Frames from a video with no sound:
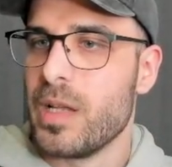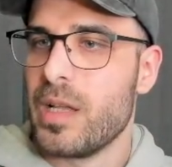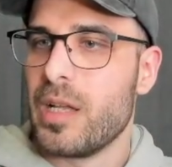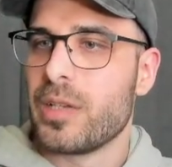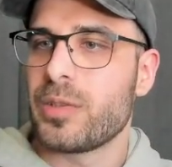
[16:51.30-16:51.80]

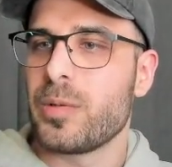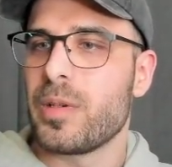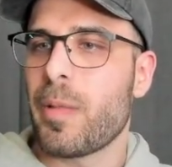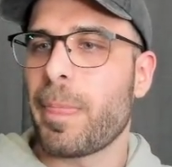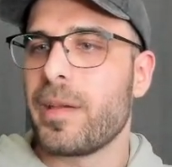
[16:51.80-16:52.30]
So
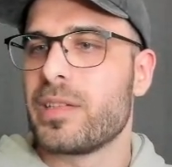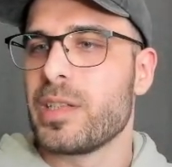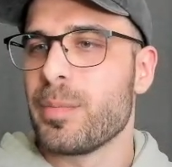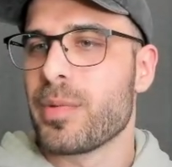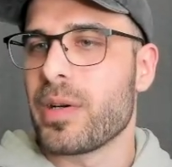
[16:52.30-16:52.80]

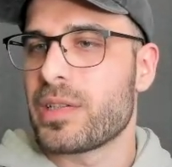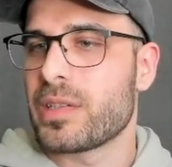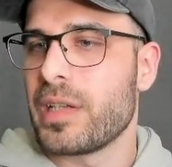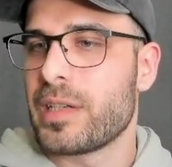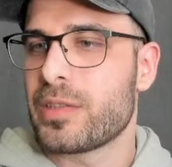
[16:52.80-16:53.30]
ZBrush,
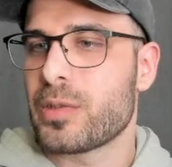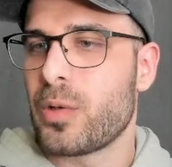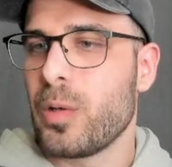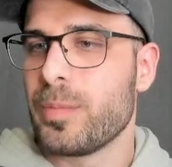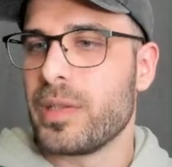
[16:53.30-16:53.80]
like
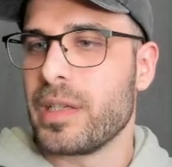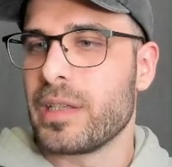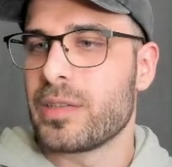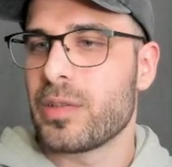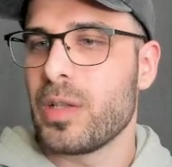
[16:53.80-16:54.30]
sculpting,
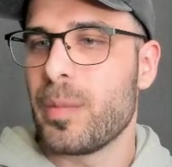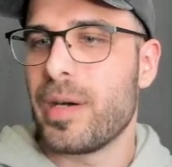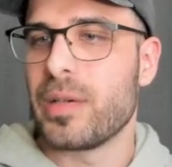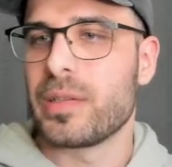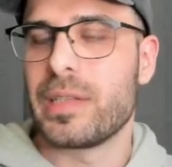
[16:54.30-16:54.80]
is all
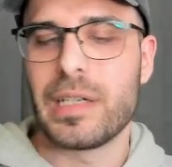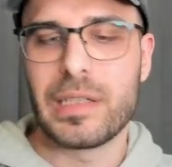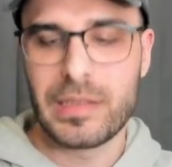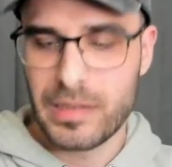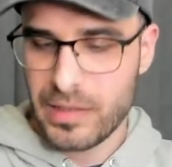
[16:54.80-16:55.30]
about that
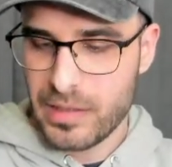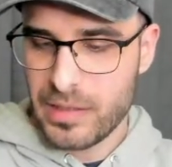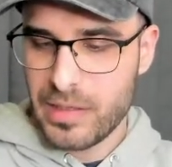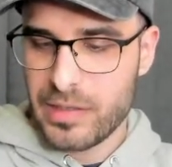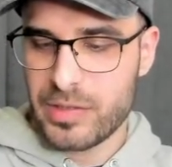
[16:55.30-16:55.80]

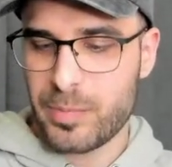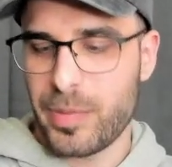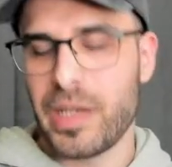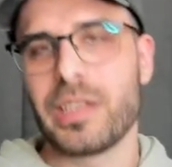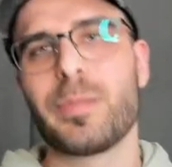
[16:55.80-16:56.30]

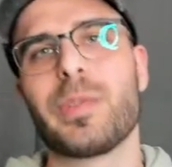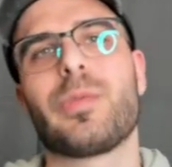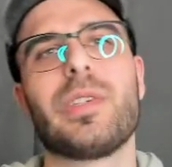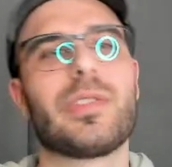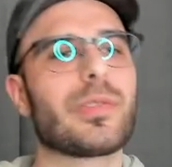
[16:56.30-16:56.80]
space
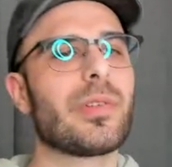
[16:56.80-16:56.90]
between sort